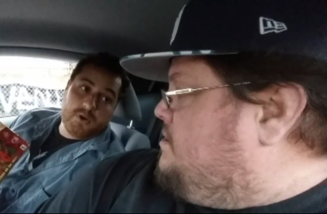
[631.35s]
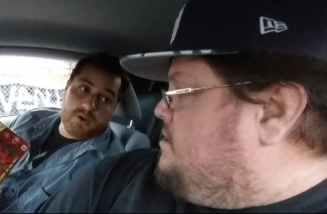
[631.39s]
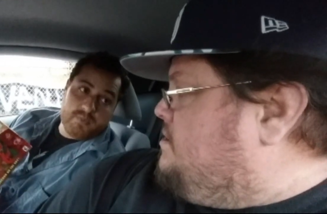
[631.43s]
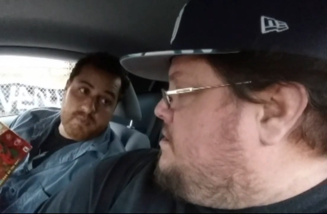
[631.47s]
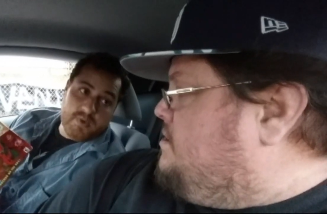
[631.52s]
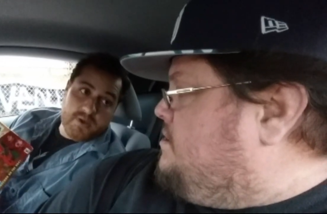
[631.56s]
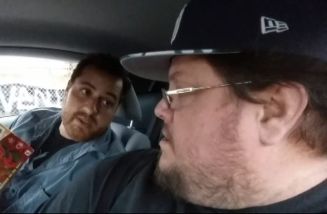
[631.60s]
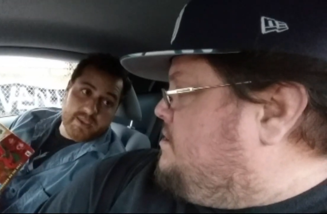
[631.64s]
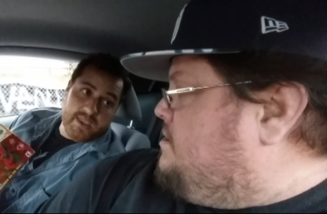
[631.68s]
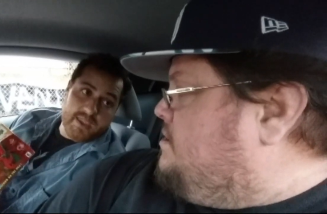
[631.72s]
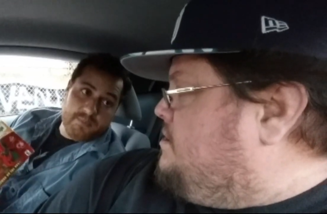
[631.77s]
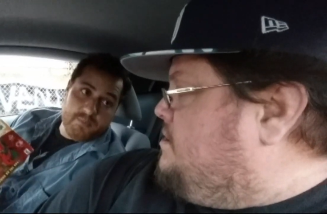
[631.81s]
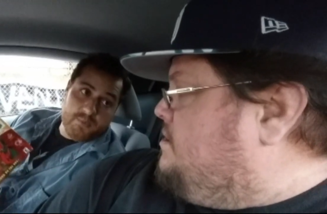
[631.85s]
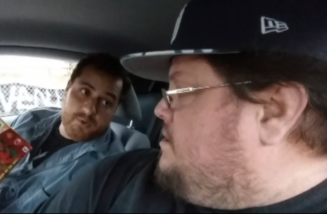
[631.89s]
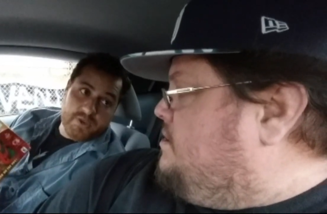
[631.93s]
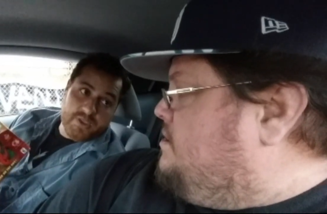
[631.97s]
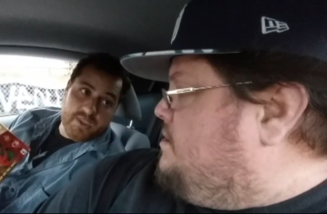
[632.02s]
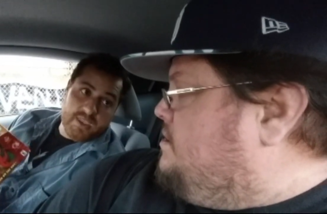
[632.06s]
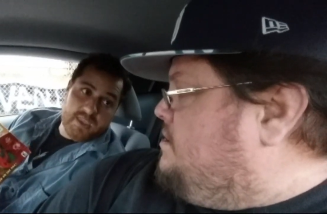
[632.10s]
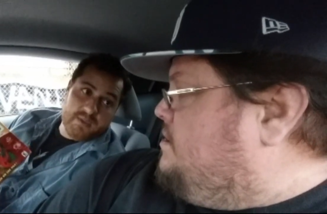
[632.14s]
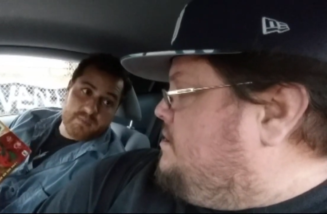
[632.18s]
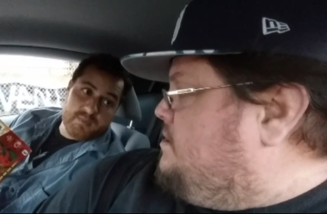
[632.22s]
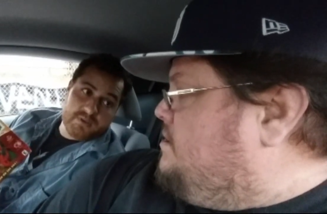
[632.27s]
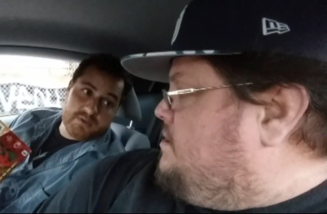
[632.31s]
Speaker 1: Pokemon Game
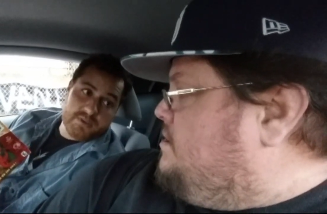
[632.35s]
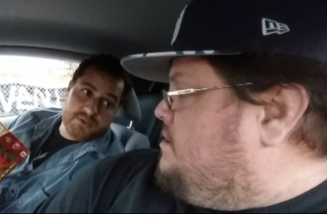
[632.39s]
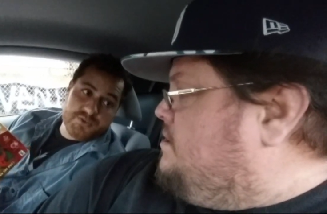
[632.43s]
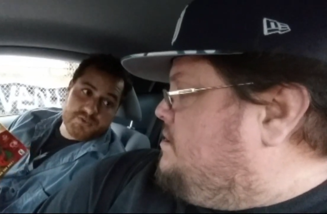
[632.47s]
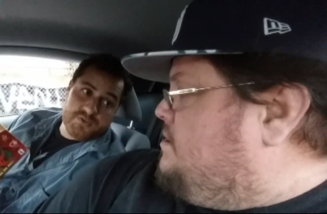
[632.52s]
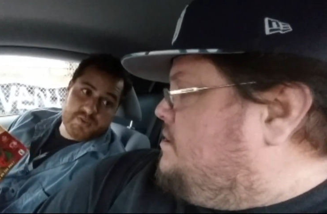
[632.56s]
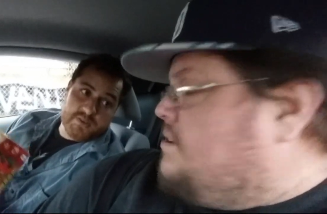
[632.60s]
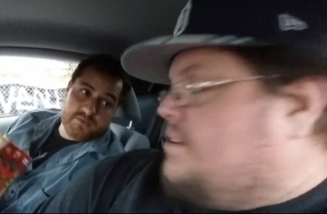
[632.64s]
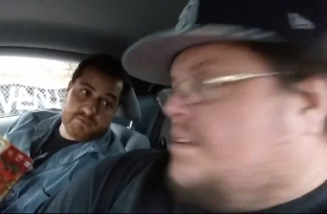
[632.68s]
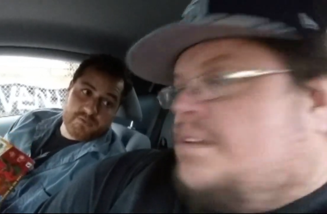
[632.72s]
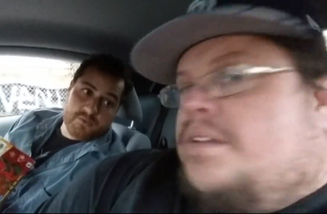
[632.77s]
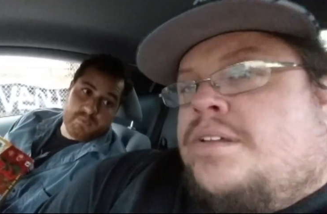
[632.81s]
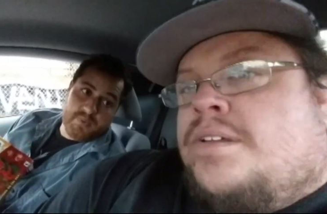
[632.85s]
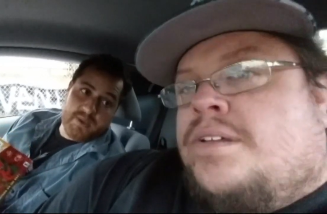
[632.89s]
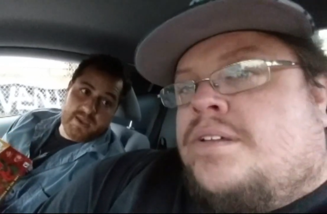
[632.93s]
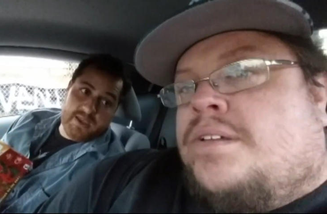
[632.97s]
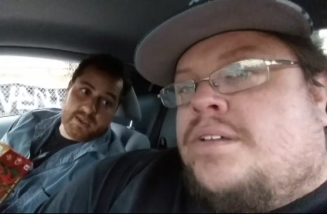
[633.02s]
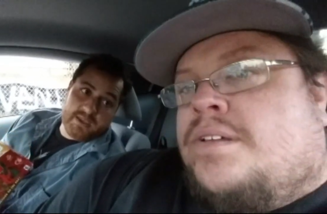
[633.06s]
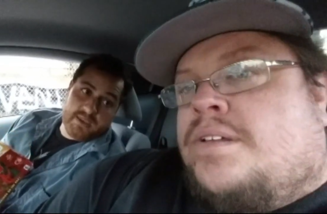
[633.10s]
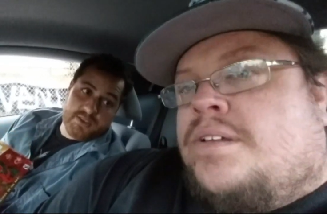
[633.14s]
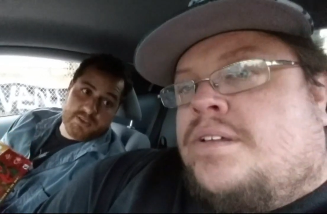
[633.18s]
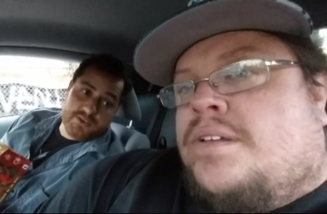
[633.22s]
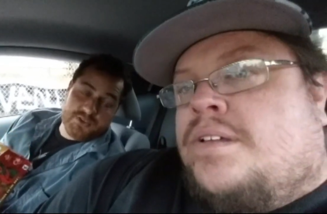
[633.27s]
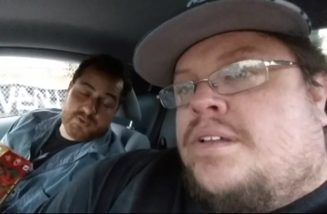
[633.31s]
Boy game into the transfer
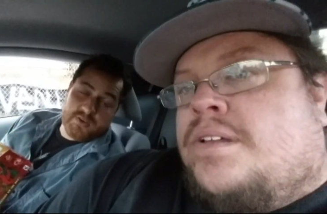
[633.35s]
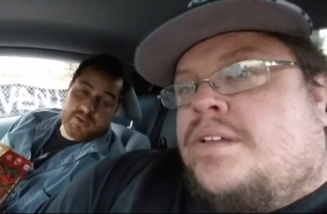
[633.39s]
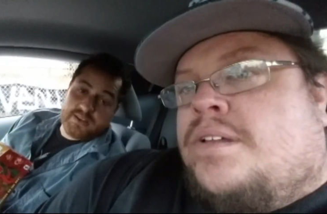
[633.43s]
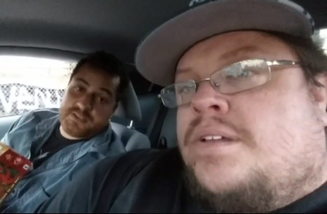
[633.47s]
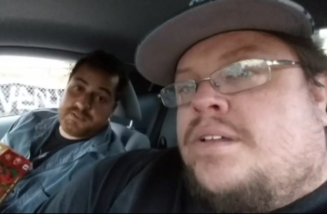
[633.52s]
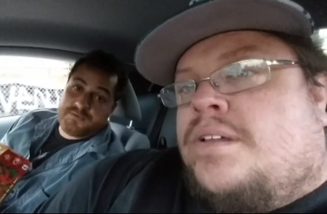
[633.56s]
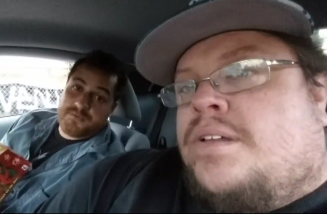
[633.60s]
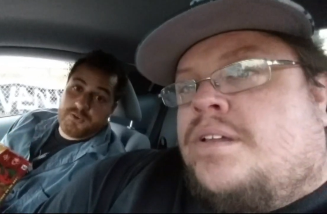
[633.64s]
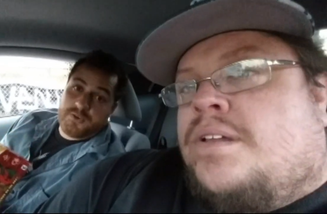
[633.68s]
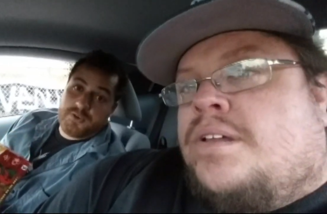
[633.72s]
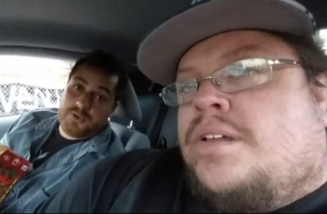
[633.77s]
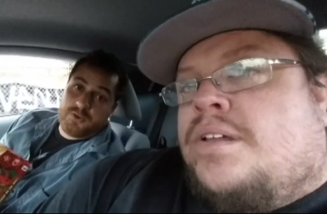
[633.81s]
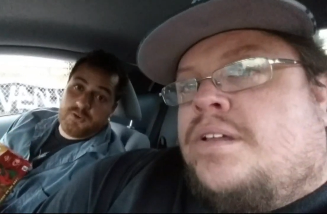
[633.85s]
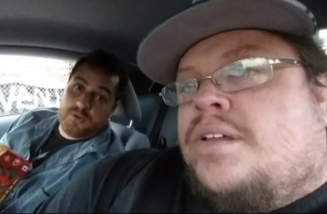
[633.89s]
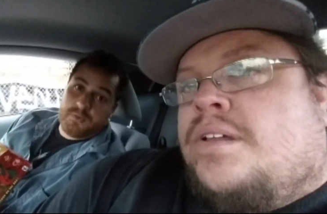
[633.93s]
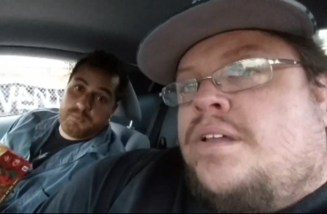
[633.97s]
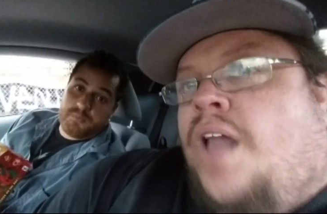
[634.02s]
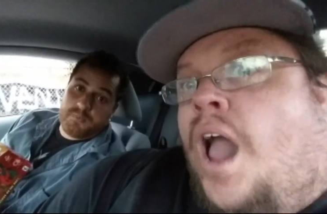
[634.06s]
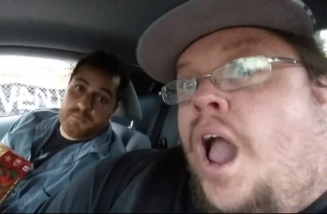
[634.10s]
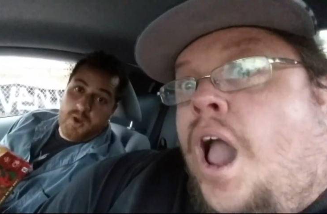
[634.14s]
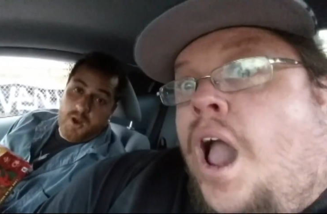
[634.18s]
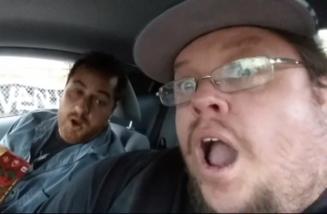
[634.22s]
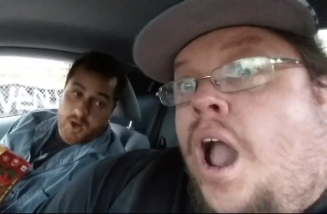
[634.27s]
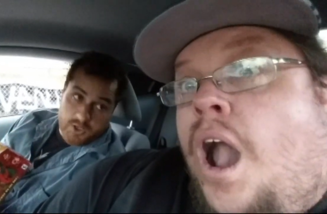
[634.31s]
pack and transfer
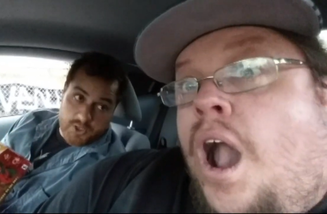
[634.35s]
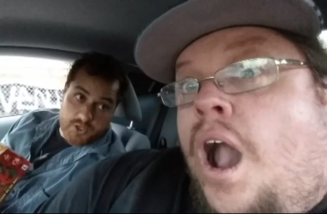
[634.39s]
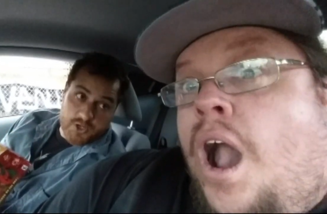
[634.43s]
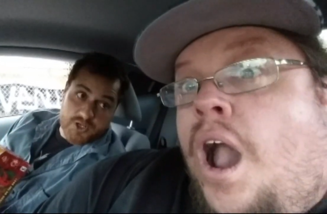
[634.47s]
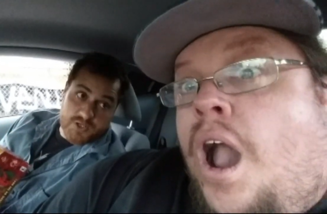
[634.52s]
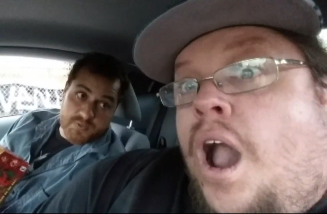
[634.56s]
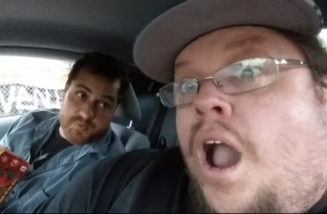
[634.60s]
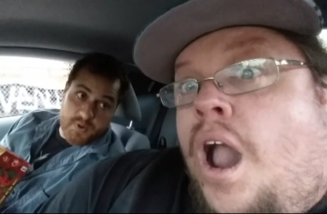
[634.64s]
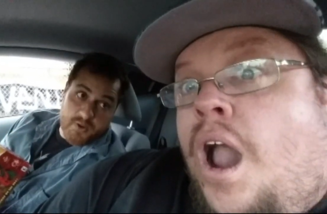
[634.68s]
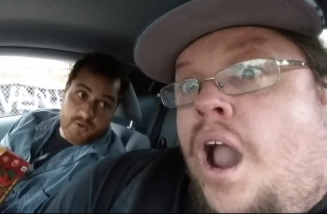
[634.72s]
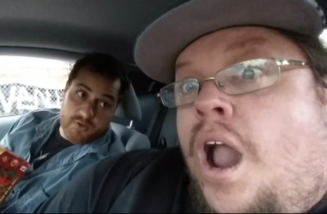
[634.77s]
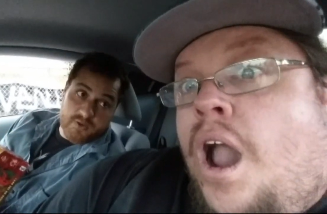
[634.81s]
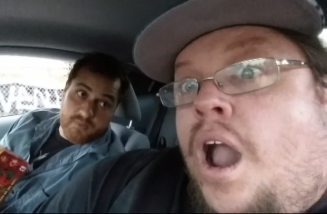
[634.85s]
your hard-earned